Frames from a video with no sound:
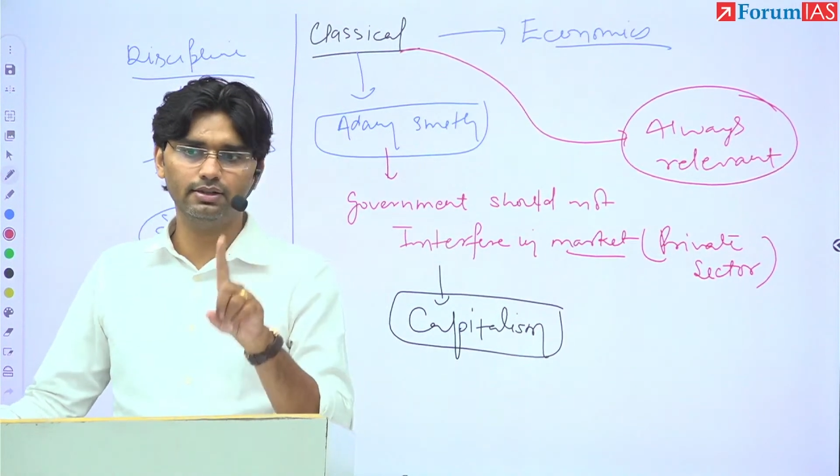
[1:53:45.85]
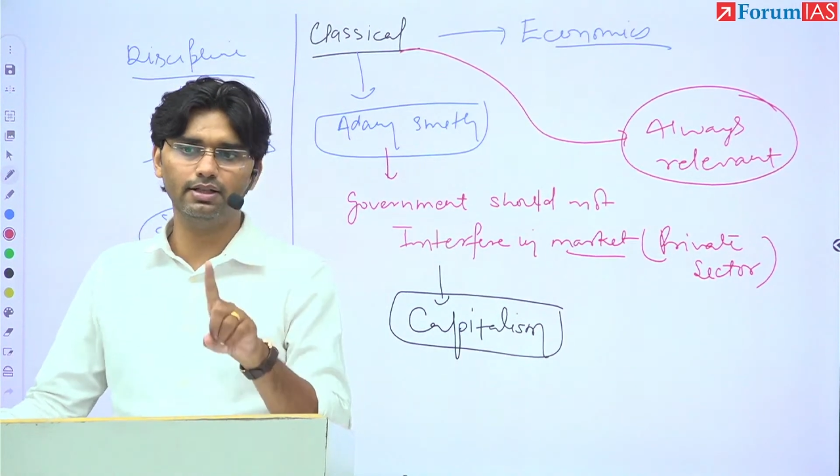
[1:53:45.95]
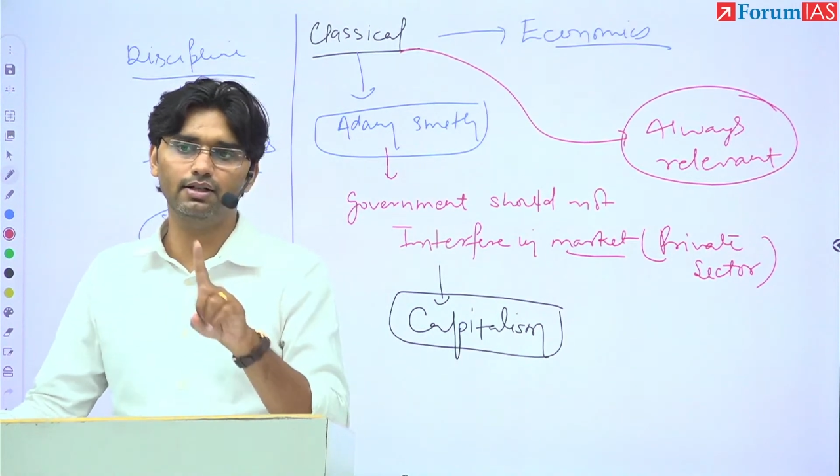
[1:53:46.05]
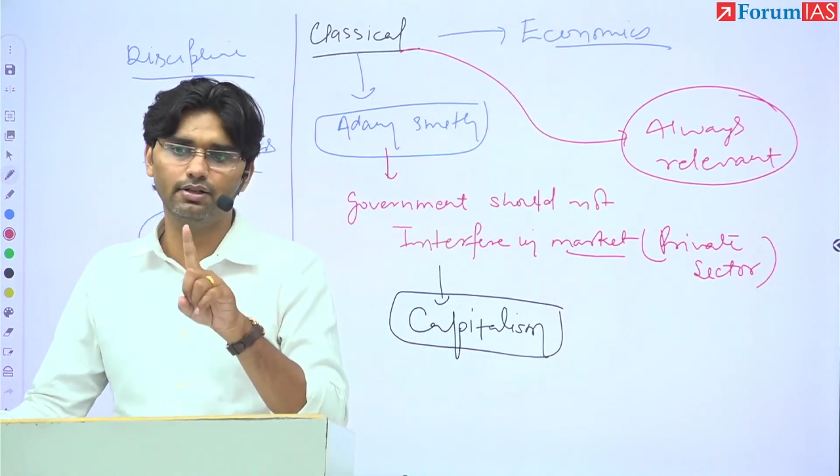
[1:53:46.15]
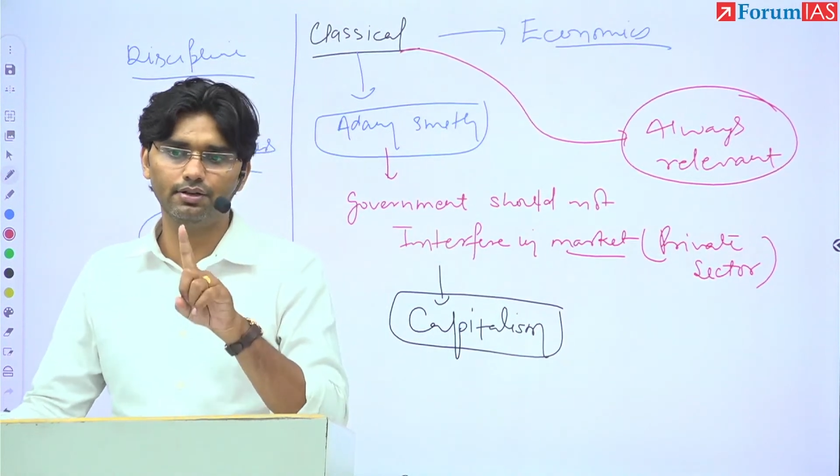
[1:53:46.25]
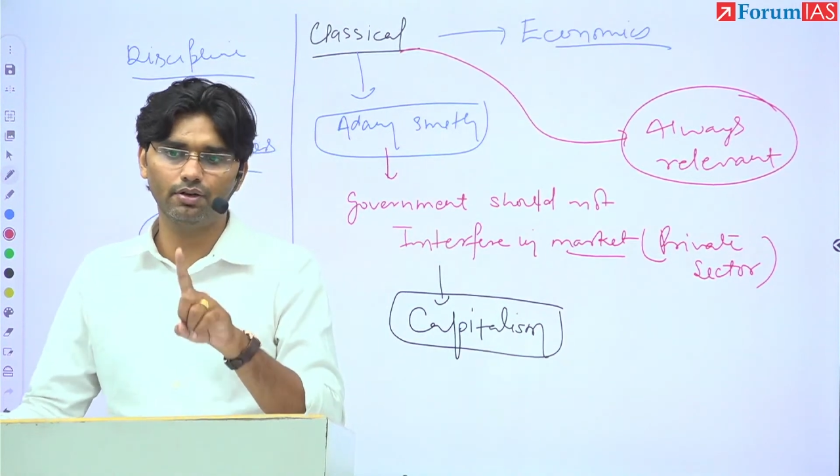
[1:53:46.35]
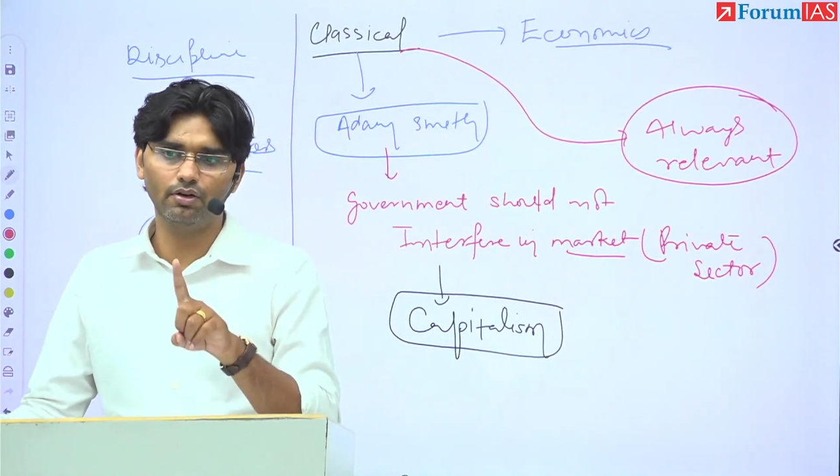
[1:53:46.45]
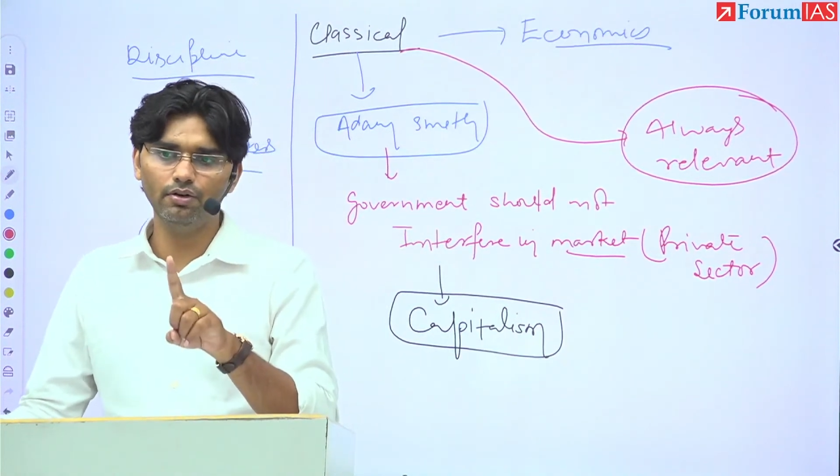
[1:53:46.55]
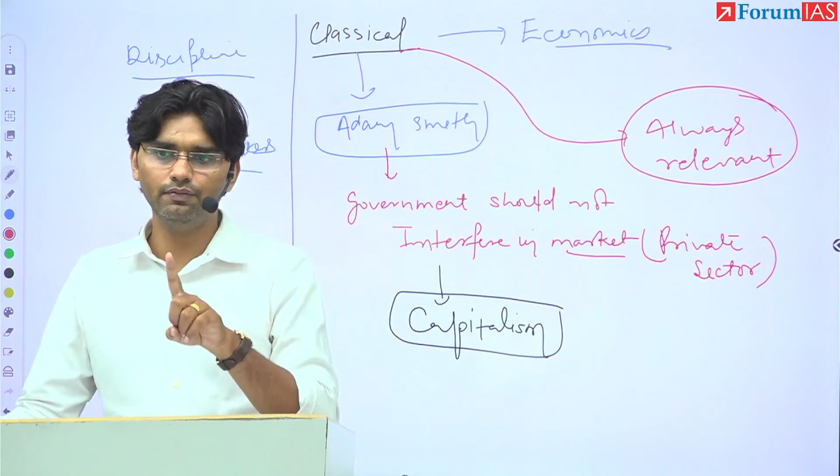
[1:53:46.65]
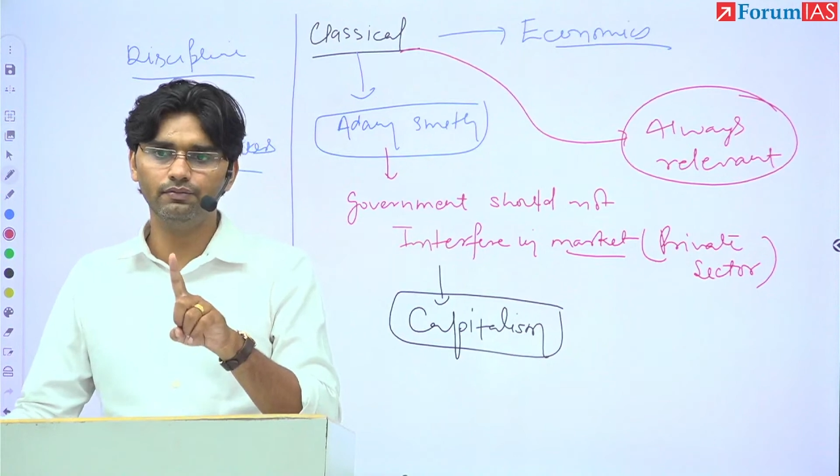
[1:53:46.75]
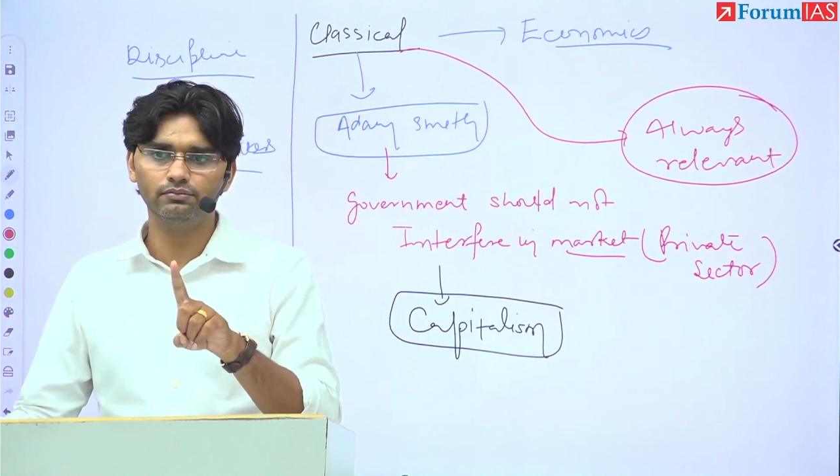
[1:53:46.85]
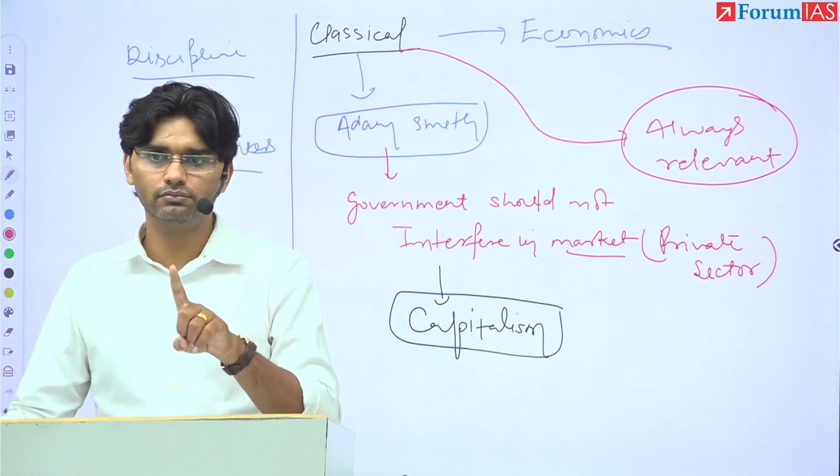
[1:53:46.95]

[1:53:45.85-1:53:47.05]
thinker of